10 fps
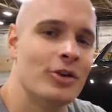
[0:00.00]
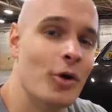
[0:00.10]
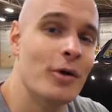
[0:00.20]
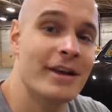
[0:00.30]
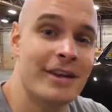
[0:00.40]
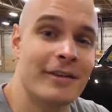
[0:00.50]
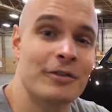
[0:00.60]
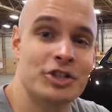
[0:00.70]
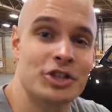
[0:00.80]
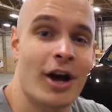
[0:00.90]
No one has
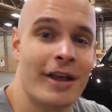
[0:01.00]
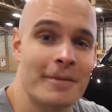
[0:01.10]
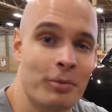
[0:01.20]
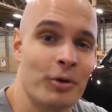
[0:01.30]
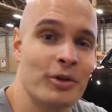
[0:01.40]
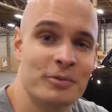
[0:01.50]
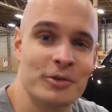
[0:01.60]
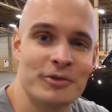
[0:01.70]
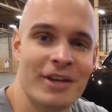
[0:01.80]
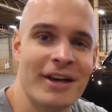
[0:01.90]
ever shot a
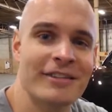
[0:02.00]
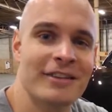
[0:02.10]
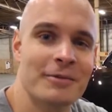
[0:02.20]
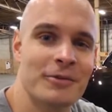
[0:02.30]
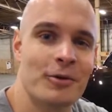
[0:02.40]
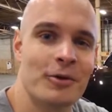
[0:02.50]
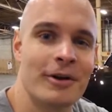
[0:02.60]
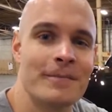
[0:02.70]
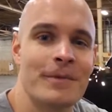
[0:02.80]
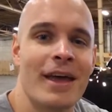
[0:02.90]
bulletproof Tesla
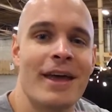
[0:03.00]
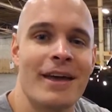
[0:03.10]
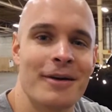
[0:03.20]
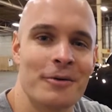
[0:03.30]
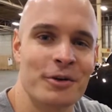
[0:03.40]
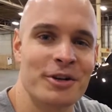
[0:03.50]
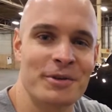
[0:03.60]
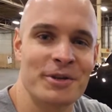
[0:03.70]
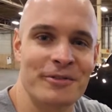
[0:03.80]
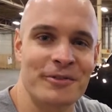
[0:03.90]
before. We're going to be
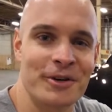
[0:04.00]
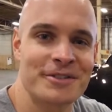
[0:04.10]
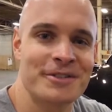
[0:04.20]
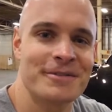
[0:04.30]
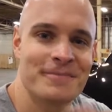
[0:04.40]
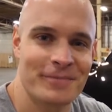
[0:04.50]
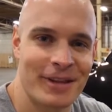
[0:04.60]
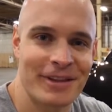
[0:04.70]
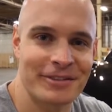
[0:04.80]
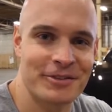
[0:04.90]
the first.
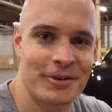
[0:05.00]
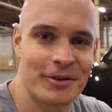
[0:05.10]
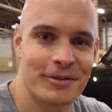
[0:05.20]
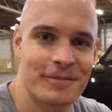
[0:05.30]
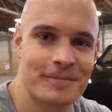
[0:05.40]
Let's get started.